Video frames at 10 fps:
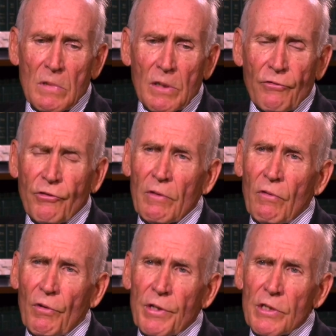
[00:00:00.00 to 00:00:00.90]

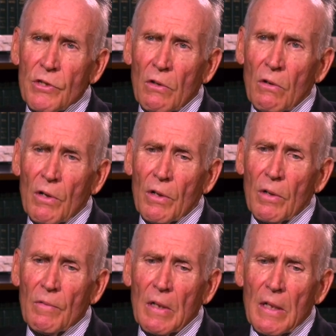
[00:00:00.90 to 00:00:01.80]
civil
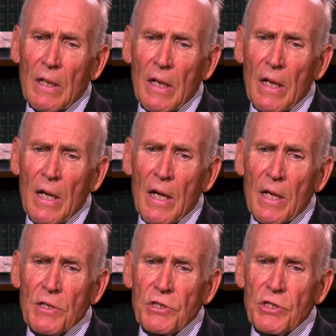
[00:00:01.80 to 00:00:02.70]
disorder,
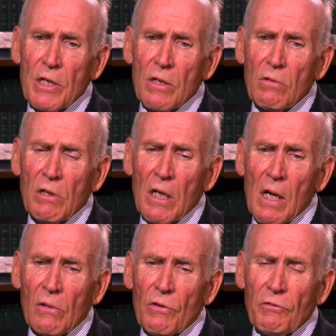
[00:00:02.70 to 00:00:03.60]
and so Congress